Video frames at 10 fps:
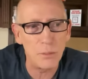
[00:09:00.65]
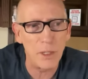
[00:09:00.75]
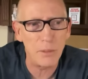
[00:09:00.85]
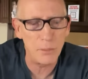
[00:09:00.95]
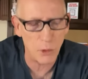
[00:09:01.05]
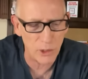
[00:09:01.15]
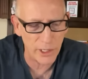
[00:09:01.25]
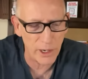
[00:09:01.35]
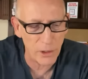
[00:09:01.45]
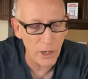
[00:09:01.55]
It might be more to
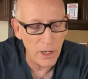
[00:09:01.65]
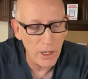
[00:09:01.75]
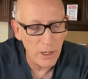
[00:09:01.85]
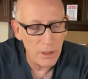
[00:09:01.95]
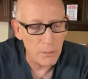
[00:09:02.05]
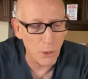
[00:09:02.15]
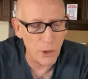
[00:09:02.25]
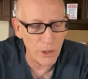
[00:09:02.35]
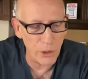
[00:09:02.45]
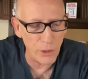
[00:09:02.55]
go.
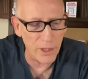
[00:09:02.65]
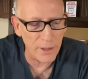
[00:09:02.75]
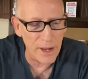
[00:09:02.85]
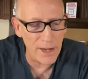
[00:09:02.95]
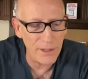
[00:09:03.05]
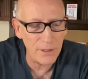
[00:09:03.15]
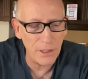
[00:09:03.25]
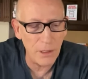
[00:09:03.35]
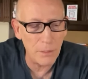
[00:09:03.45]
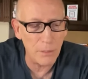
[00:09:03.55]
More to do on that,
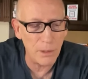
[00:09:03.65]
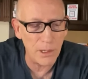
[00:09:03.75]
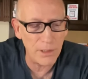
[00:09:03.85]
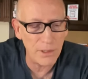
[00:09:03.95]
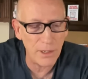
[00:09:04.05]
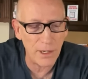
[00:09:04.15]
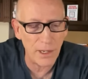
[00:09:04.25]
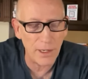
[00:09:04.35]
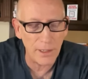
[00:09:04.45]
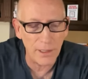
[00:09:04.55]
but
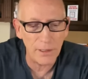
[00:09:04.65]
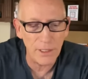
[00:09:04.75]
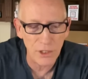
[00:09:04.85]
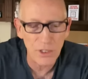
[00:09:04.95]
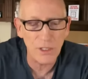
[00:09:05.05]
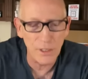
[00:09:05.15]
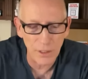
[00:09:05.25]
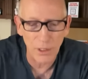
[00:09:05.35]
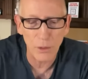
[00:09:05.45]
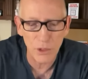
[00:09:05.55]
at least
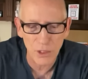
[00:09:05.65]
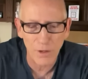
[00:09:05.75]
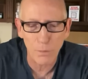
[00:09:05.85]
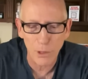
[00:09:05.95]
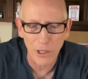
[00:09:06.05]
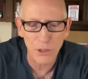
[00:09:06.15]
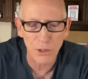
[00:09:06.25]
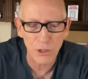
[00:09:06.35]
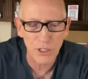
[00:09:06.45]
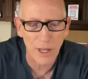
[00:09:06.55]
there was enough
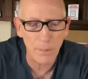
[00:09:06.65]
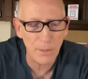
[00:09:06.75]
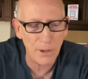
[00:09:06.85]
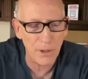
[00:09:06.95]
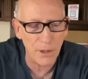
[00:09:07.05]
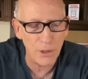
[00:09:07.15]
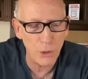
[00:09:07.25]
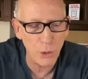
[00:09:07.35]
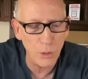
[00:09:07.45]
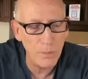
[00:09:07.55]
pressure to stop a
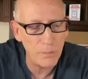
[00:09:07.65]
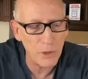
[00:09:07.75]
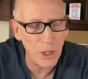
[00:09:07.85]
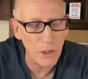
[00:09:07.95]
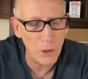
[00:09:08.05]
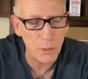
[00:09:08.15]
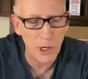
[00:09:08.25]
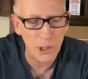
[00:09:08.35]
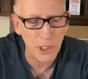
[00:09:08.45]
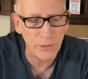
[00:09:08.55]
new
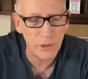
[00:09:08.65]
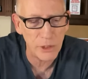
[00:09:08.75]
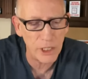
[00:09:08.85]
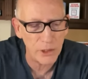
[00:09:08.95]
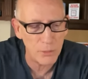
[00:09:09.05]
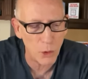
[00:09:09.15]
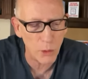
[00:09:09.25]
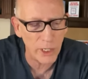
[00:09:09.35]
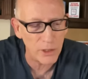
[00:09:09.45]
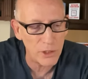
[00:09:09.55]
project from killing more
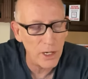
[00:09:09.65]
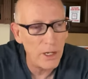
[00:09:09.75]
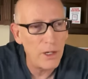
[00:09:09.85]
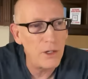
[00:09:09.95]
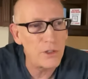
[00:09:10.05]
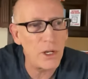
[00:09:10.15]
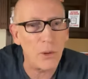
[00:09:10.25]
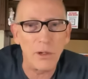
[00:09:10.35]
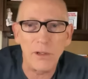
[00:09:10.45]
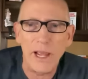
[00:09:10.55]
whales.
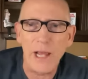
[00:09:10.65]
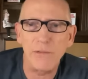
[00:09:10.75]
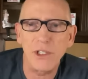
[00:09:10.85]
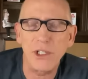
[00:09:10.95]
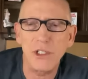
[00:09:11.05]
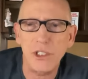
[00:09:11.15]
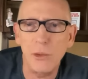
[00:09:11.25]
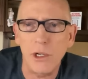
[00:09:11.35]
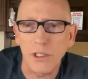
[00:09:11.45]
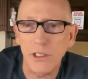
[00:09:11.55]
So advocacy
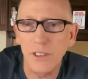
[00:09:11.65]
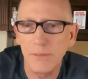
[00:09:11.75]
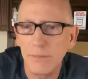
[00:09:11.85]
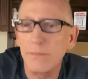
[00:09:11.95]
works.